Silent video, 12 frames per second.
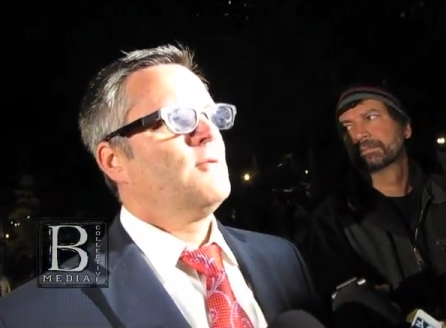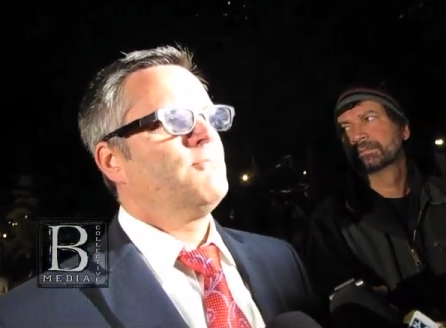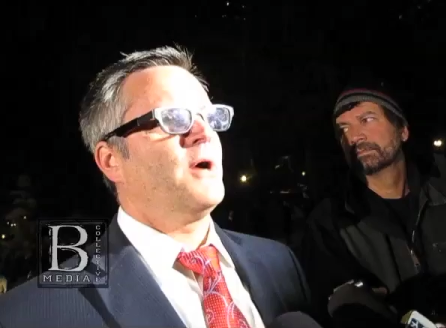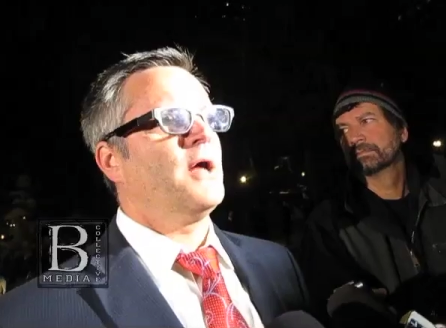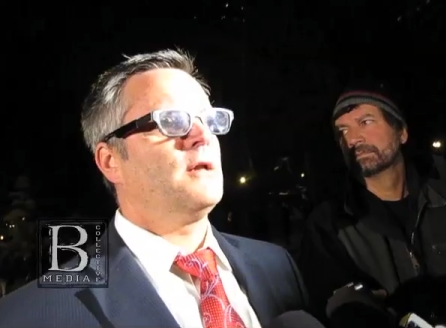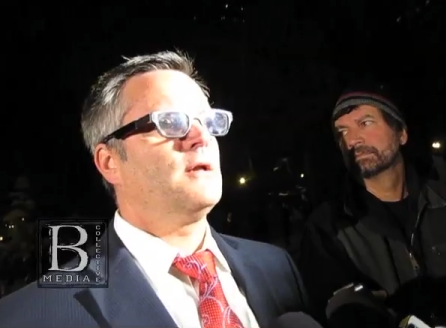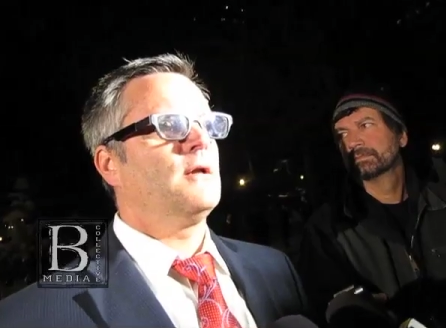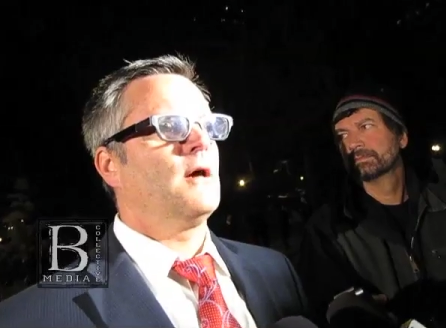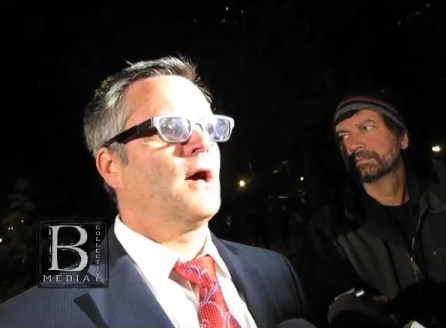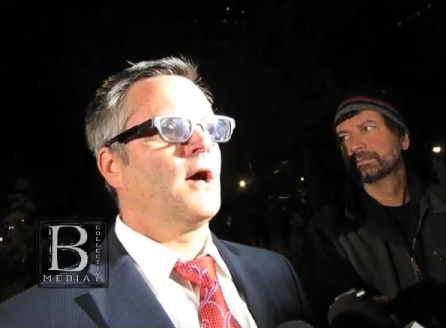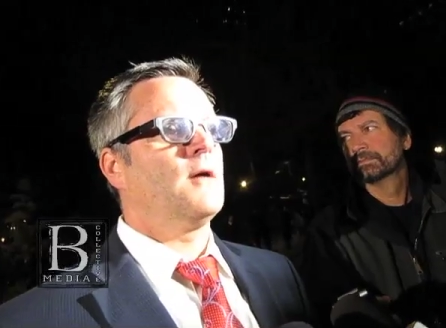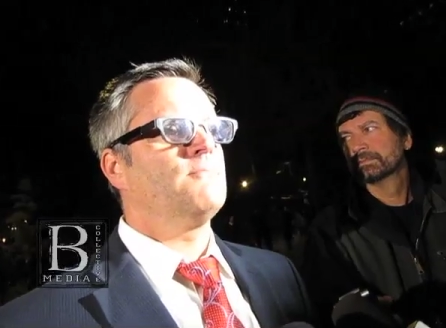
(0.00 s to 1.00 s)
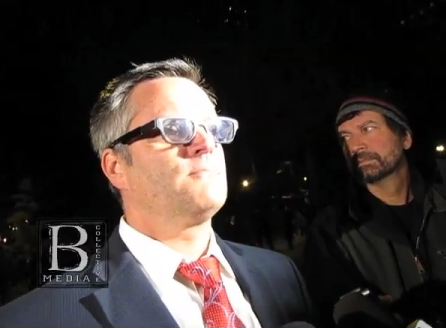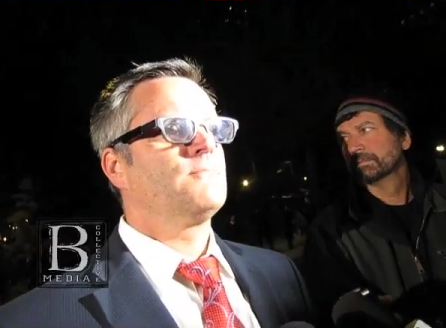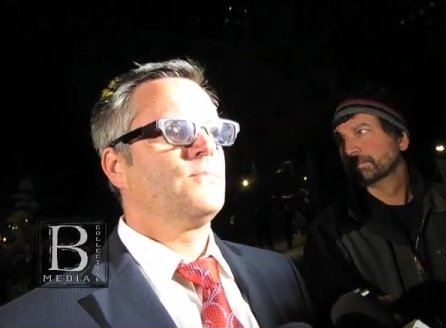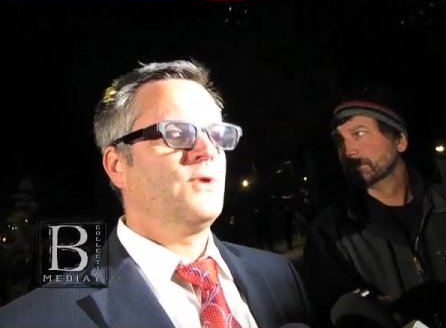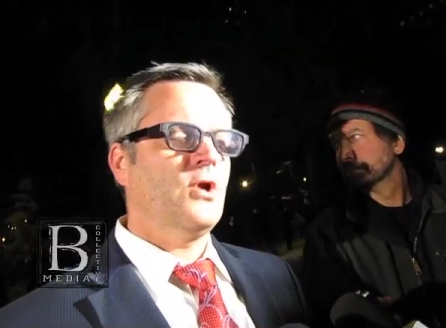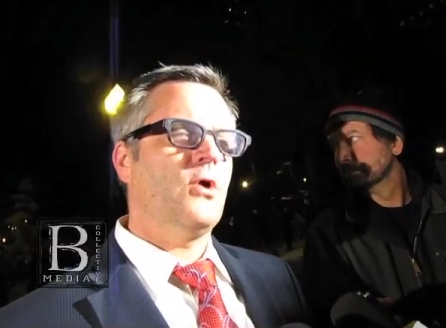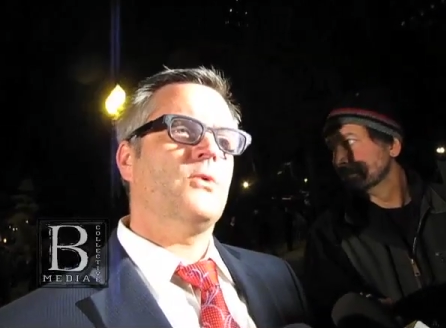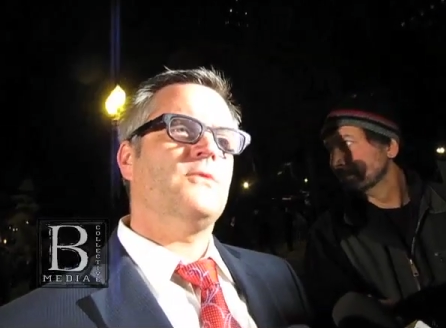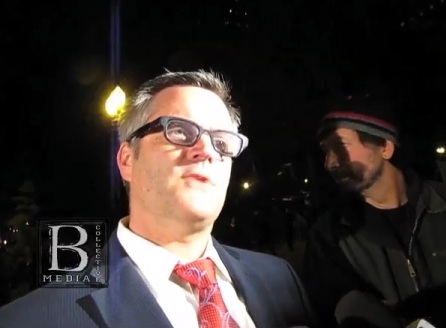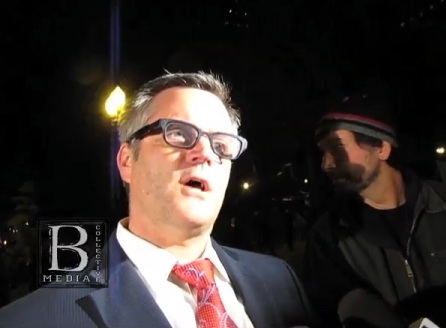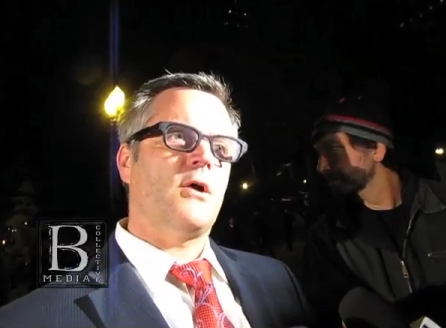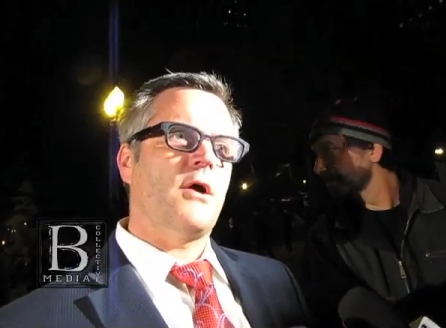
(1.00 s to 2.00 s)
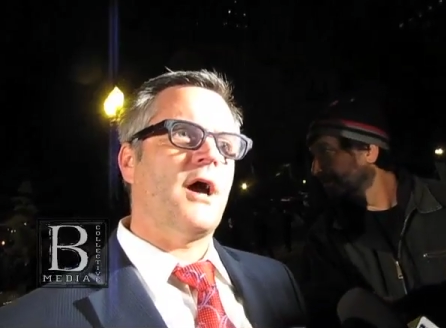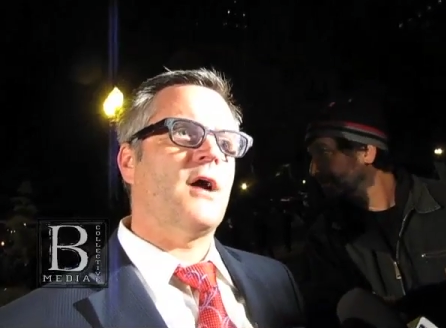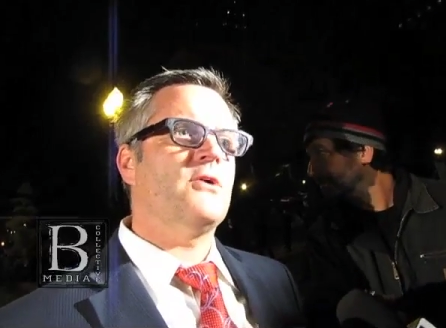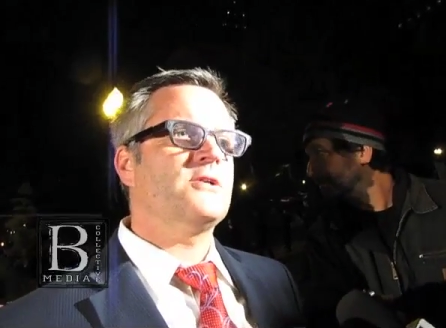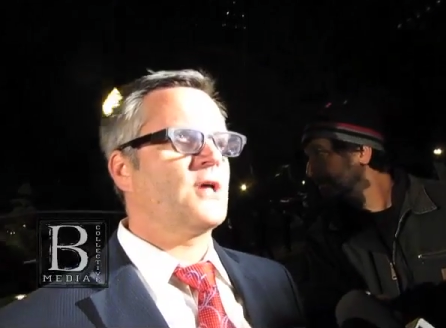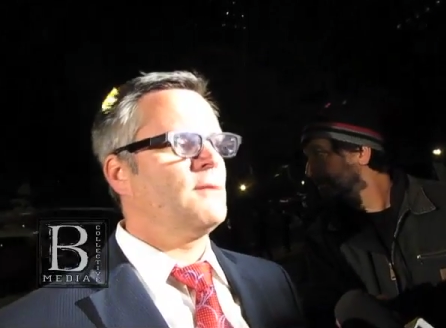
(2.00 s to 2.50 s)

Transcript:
Speaker 1: But you know, we've done our outreach.